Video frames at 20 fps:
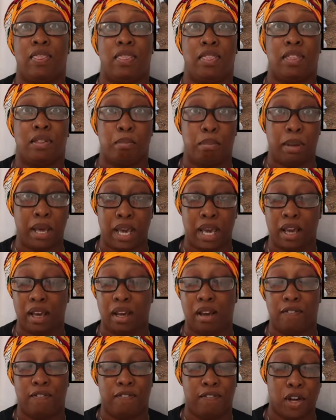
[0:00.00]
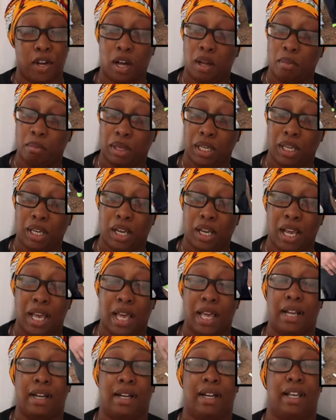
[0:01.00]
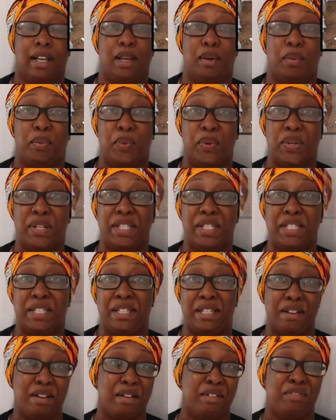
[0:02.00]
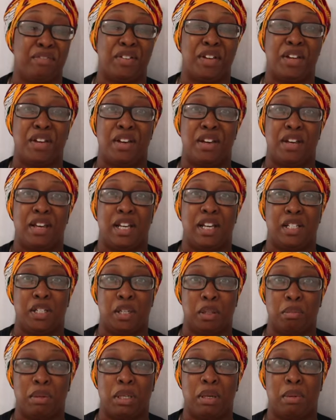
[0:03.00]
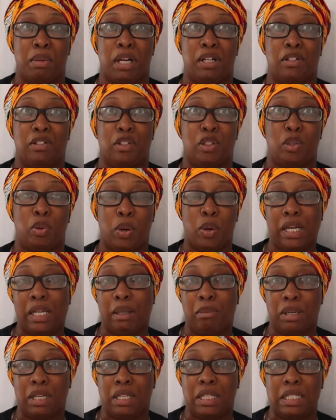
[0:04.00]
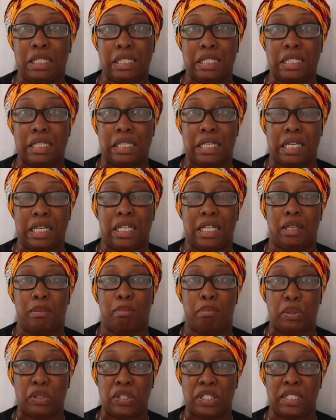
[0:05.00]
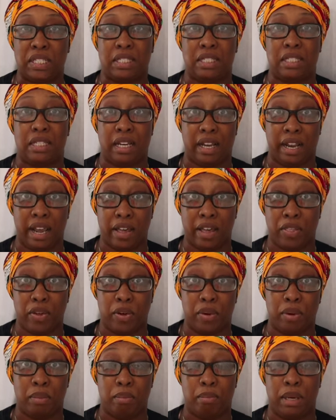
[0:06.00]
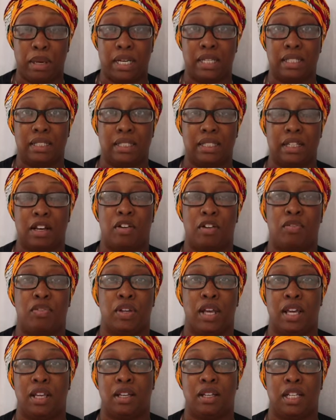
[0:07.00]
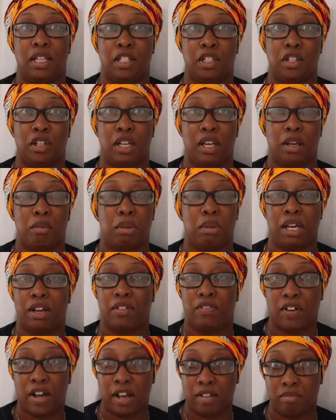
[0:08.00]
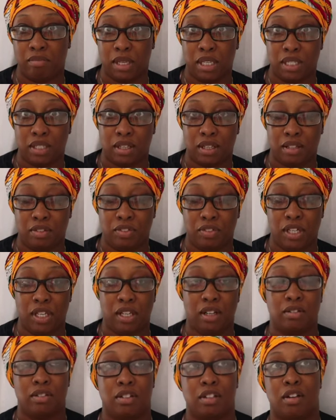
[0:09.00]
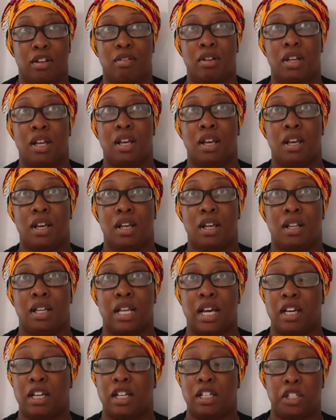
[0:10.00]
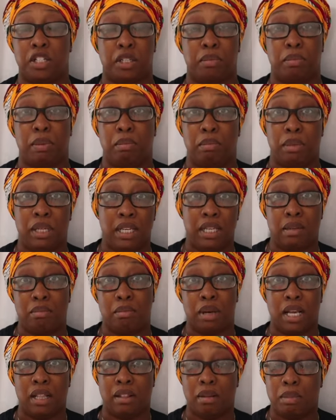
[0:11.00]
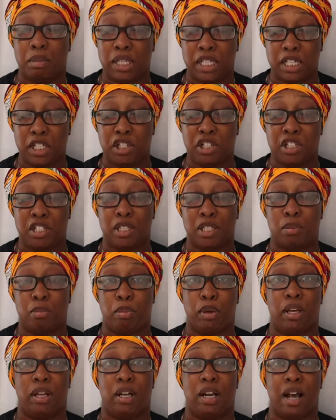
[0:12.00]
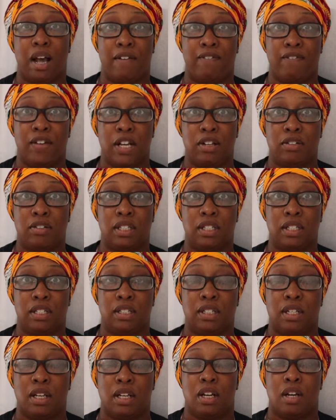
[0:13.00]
the bag fought me and it was tough. It took me about 20 minutes to get it put together by itself, and it took him like 5 minutes on the video. So that could have just been me and my limitations, but I found it